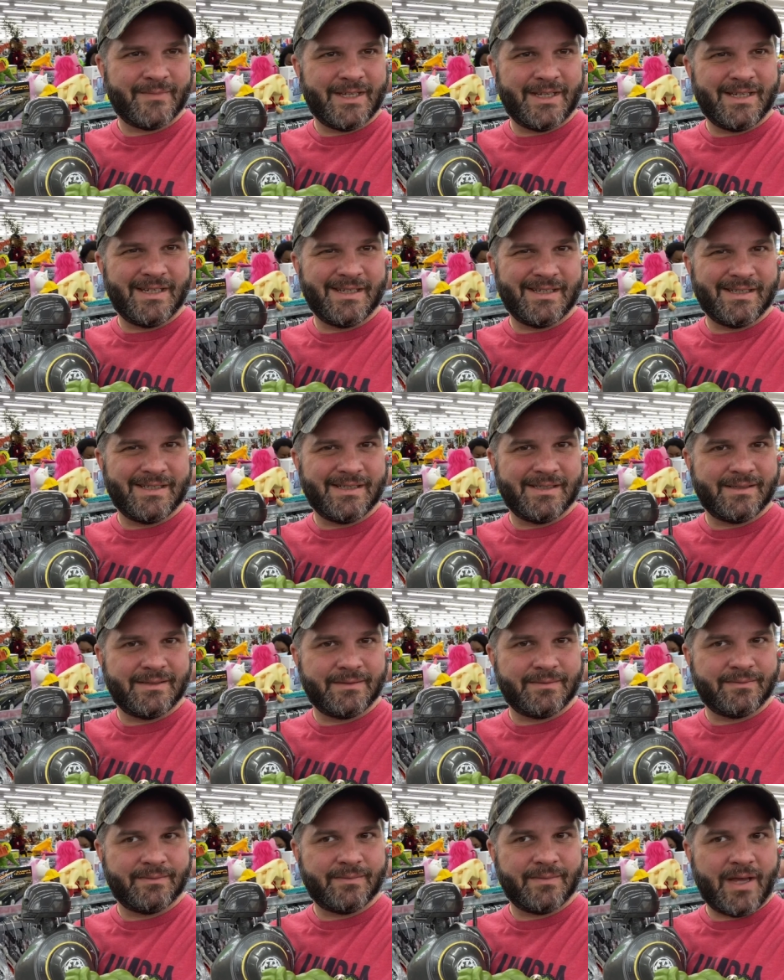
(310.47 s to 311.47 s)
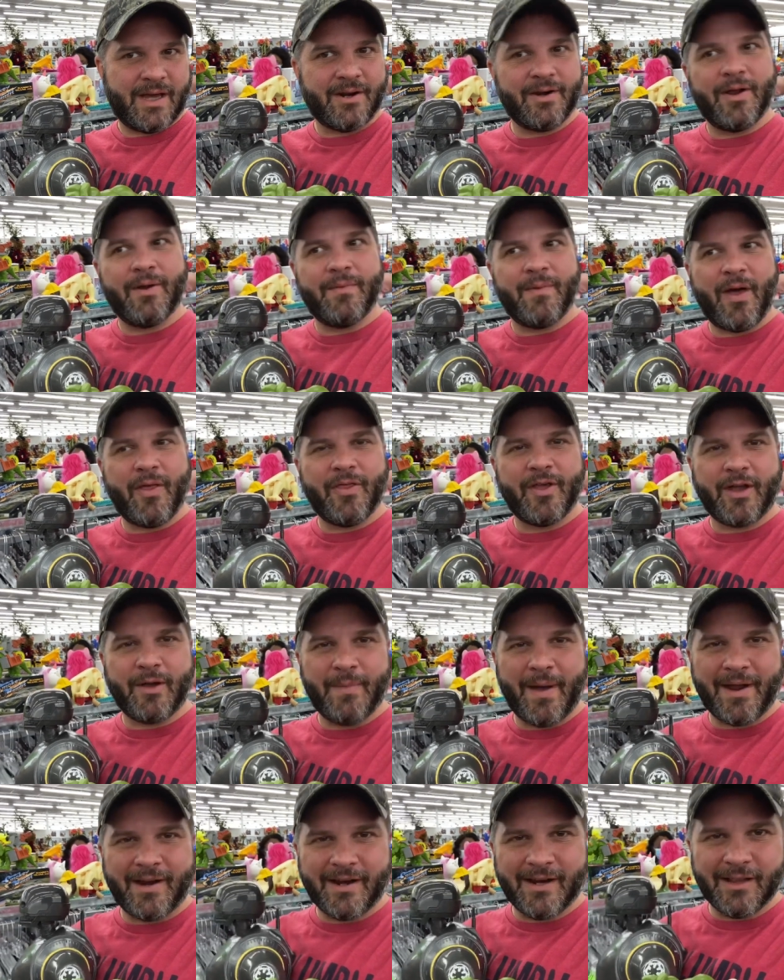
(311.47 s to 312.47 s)
Yeah, I don't know, I'll think
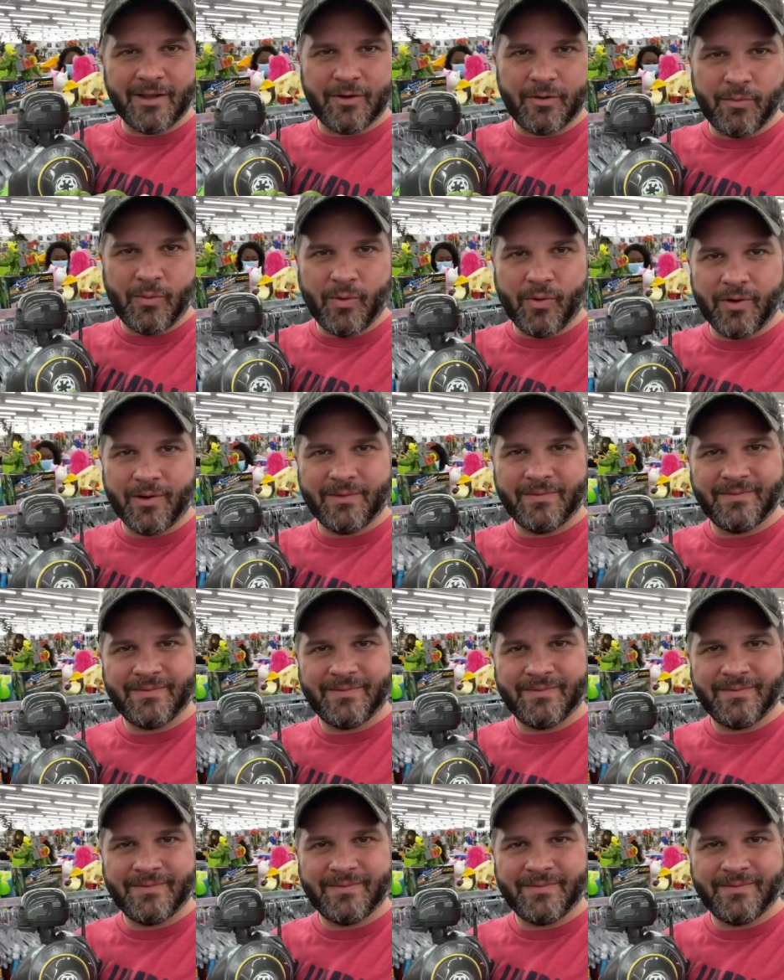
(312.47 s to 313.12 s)
about it a little more.